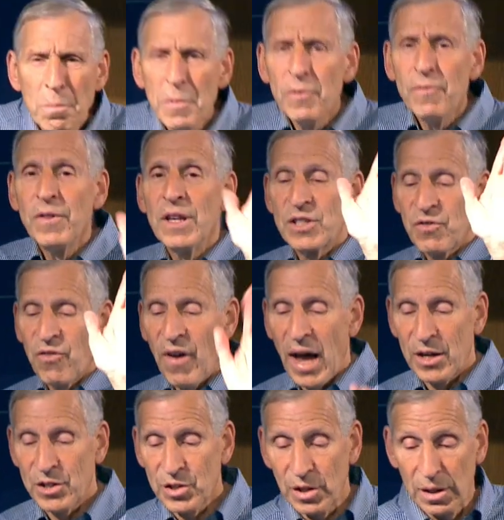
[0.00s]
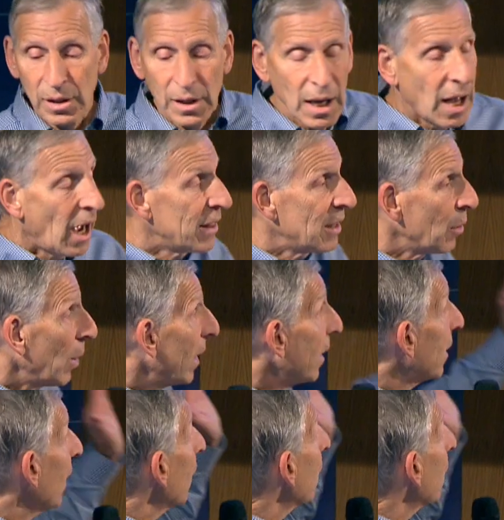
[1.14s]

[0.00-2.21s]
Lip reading: will move this faster, I think we can